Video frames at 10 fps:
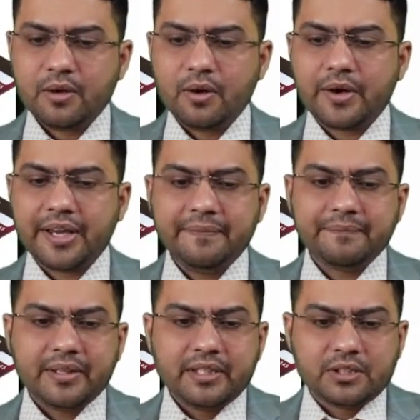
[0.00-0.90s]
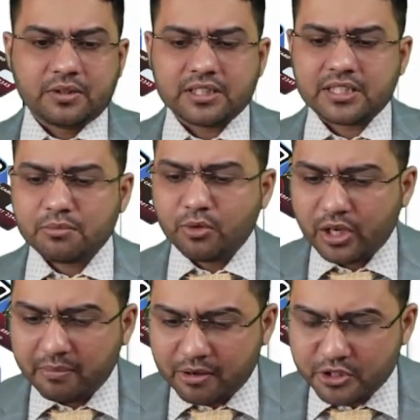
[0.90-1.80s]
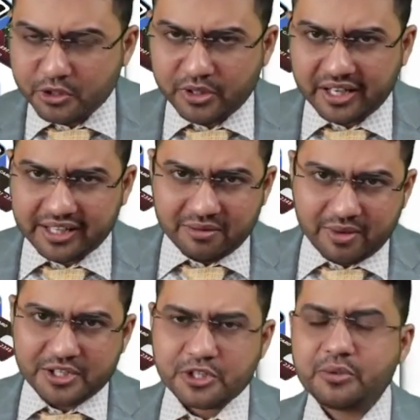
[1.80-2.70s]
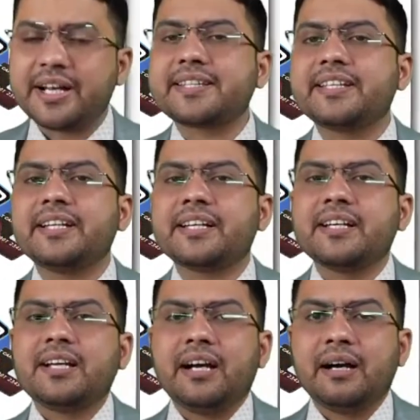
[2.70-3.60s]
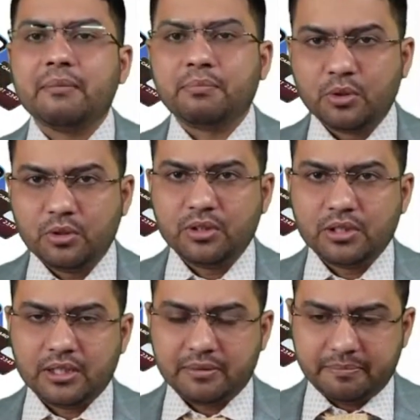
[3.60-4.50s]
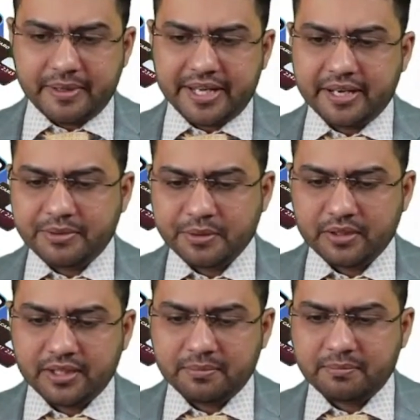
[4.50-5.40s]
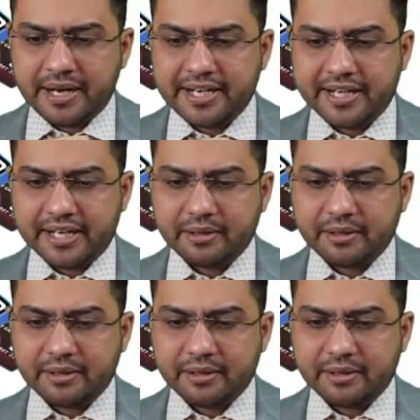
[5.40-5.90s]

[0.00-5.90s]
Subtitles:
Okay, so this is more about geotagging. Once you get the full PDF, you will find it